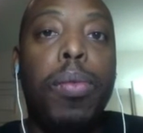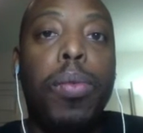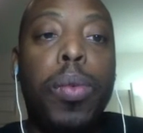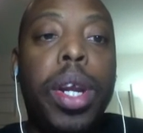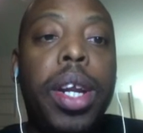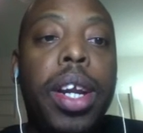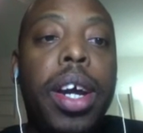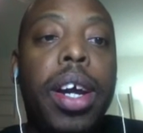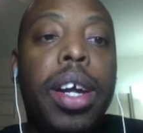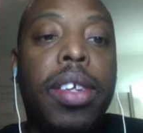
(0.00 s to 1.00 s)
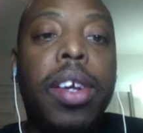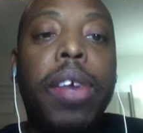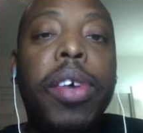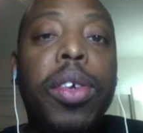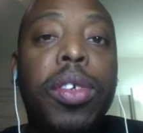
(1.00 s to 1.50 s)
when a
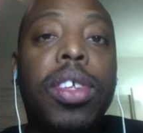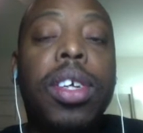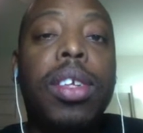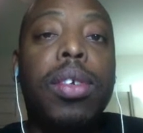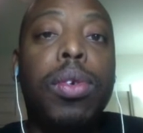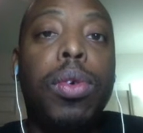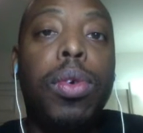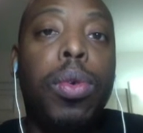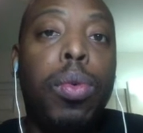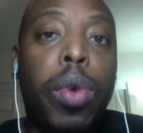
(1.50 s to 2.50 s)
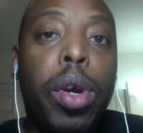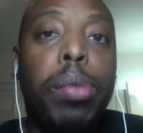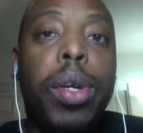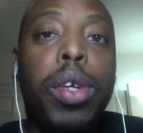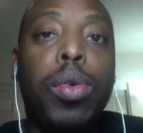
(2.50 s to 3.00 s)
self-hosted WordPress